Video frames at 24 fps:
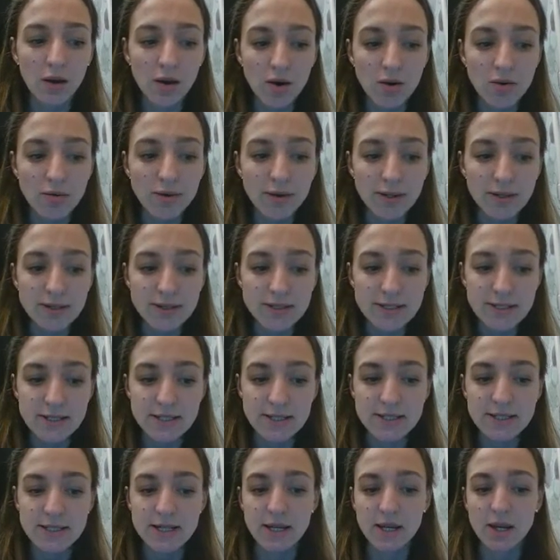oriented
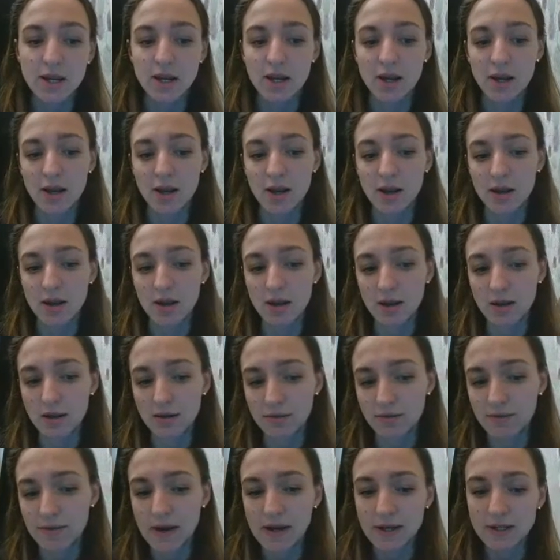uh,
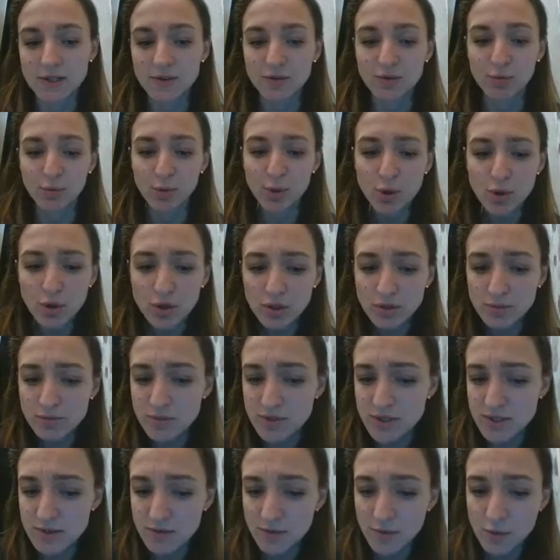effective
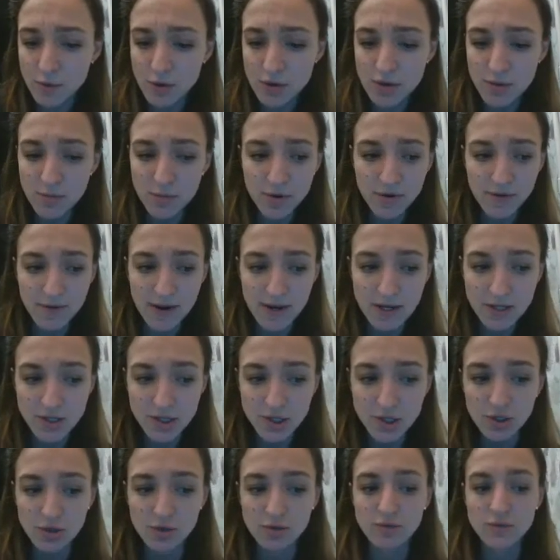programs for the
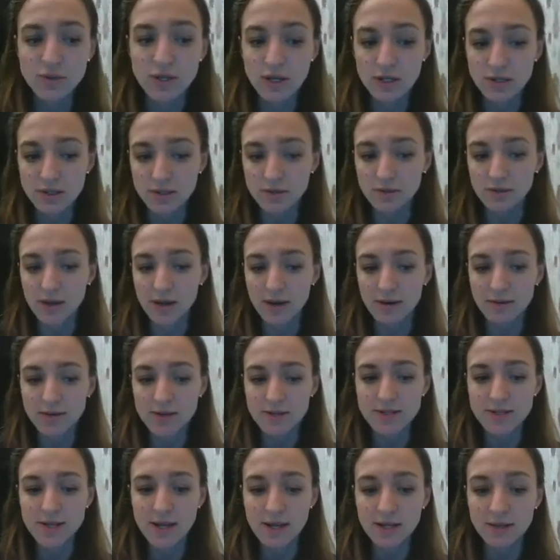prevention of dental
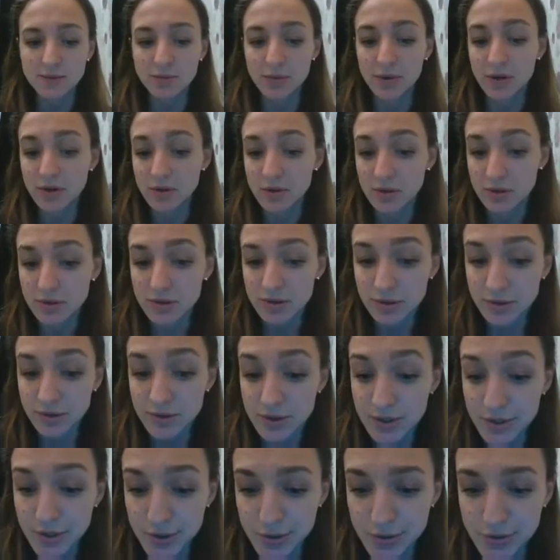caries and periodontal
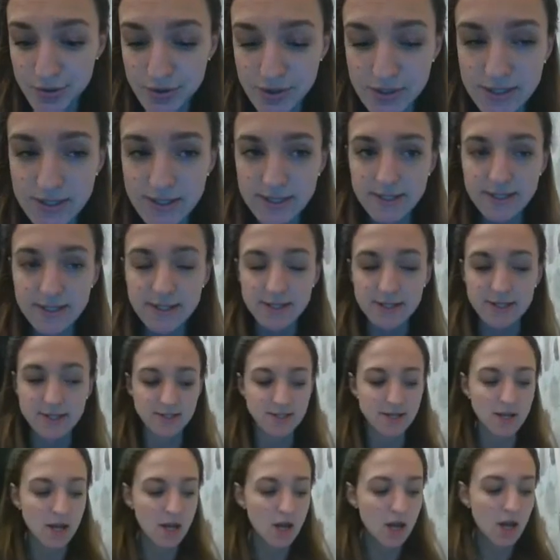tissue diseases.
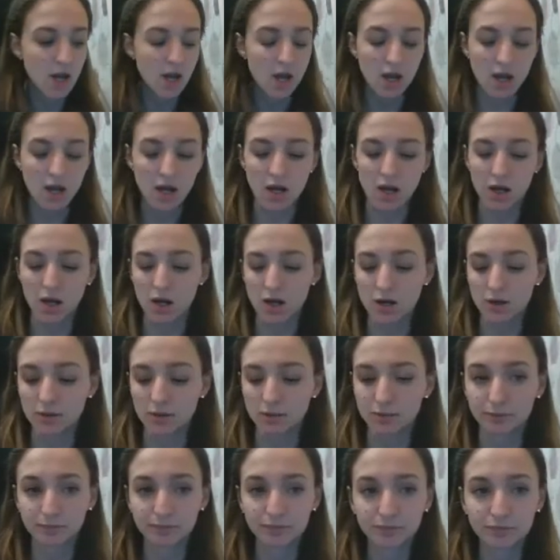
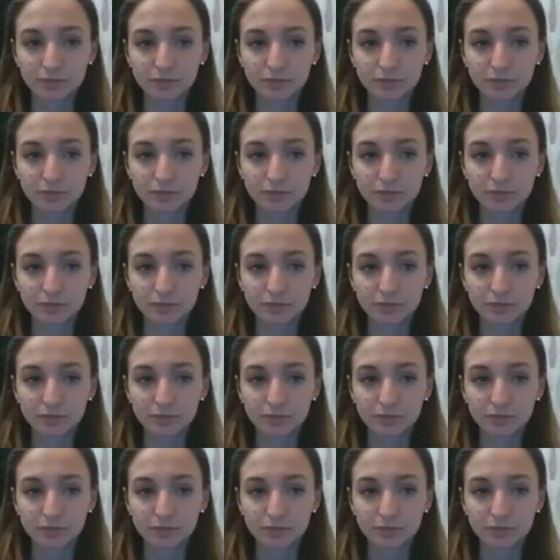Um,